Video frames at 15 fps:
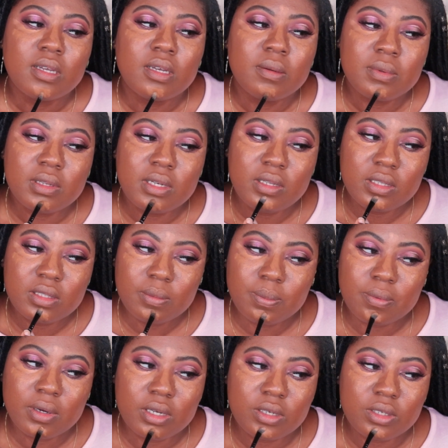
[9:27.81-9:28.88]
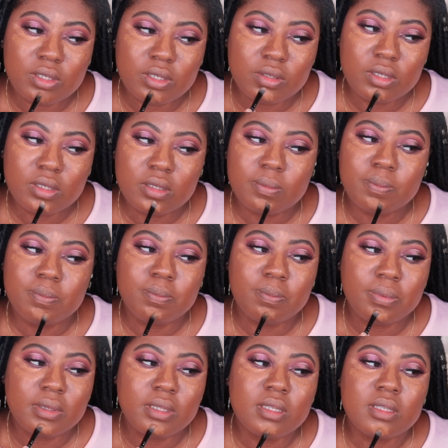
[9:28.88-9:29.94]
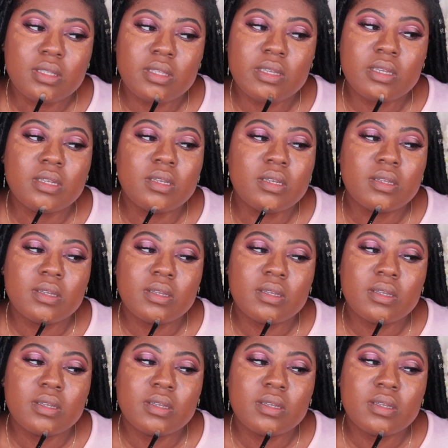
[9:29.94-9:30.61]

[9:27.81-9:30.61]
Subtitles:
I'm gonna use a brush to blend this in.